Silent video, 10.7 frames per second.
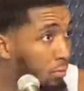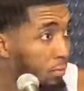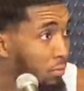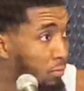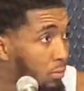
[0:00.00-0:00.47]
from
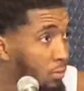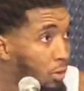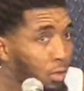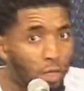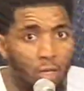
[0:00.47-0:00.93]
that?
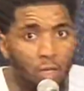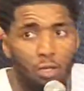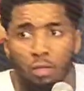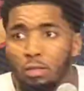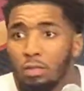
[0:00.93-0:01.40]

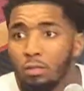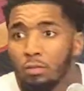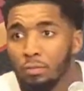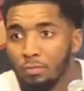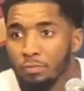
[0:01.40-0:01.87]
Chris?
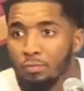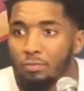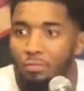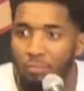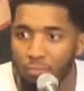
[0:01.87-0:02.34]

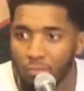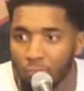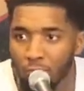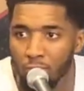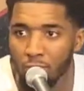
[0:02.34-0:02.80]

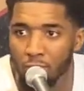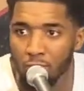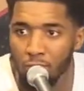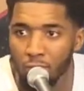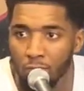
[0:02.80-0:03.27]
You talked about